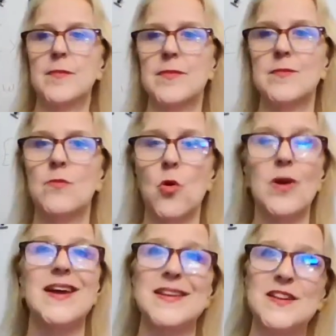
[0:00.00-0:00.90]

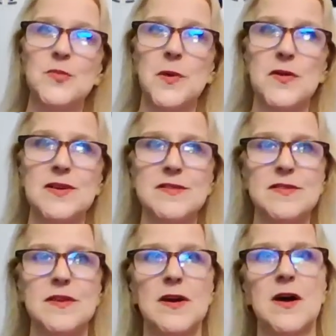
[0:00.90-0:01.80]
more
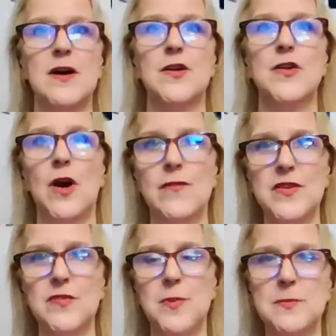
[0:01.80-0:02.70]
inexperienced
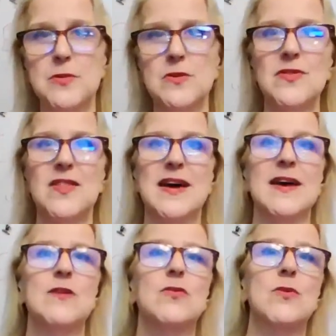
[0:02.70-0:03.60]
novice people
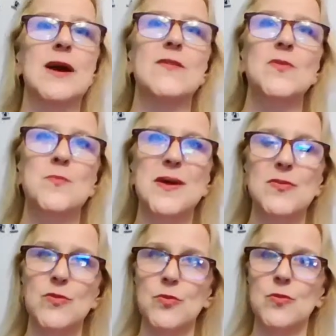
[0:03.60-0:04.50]
who haven't
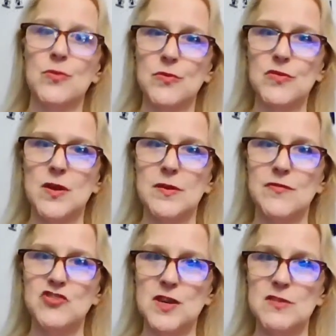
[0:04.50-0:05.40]
been through those kind
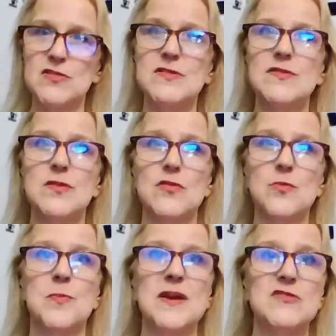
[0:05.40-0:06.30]
of changes, those
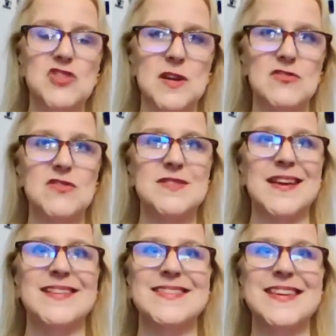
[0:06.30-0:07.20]
big changes,
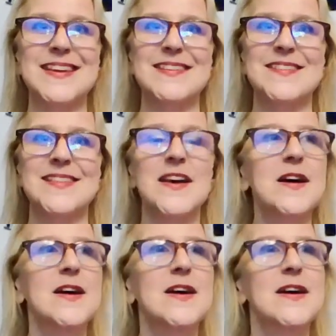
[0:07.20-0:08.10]
and seeing
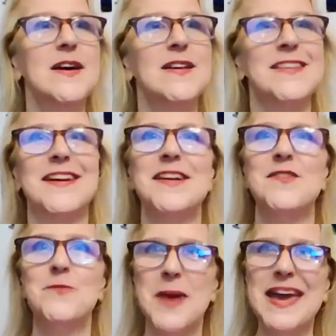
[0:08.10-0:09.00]
the kind
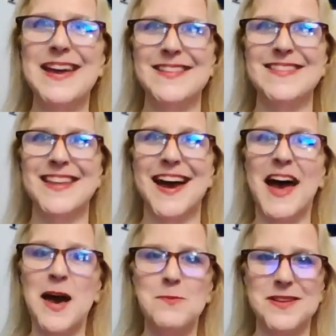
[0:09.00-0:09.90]
of pain that
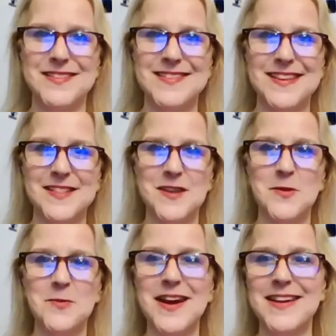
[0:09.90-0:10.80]
happens in
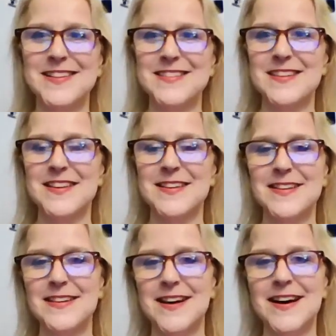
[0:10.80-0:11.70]
them. And it's like,
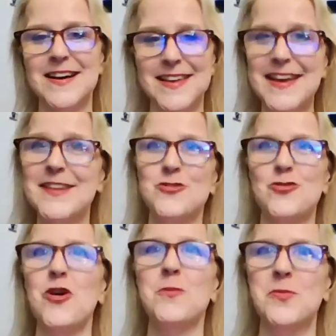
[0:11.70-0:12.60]
yes,
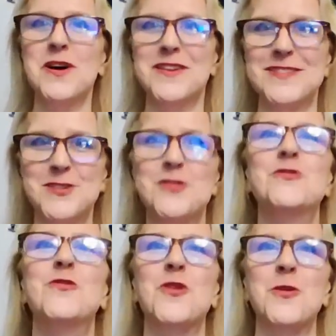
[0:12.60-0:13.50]
trauma bonds do
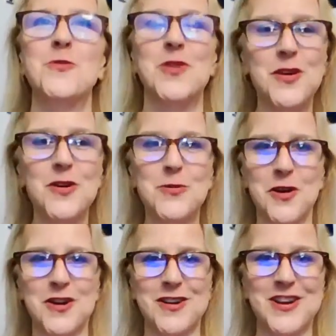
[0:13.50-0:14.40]
form with
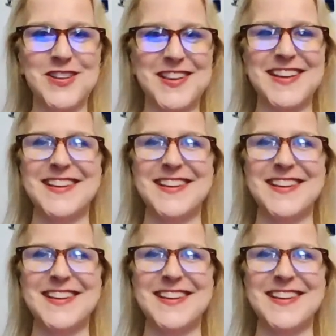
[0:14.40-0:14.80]
coworkers